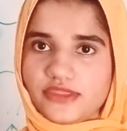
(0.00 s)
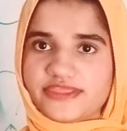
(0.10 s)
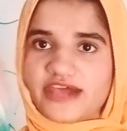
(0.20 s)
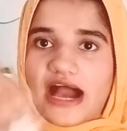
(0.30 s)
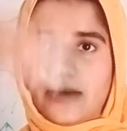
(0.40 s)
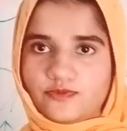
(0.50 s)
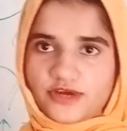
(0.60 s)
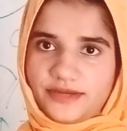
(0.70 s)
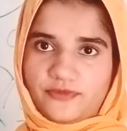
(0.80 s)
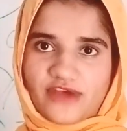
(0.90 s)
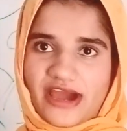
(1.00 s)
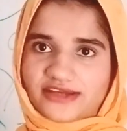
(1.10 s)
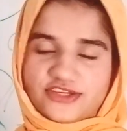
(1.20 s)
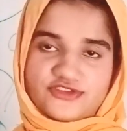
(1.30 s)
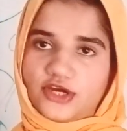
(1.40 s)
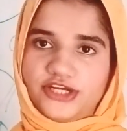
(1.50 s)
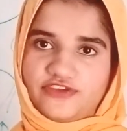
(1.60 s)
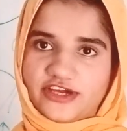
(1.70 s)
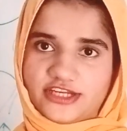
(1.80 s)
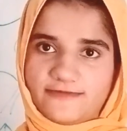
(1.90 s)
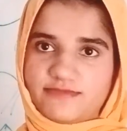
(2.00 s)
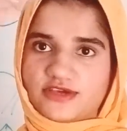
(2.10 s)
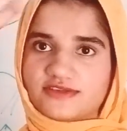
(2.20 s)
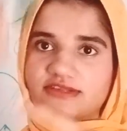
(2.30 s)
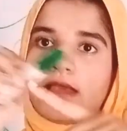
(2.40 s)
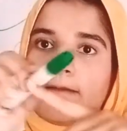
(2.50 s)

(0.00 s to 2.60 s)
The upward tract is not effective because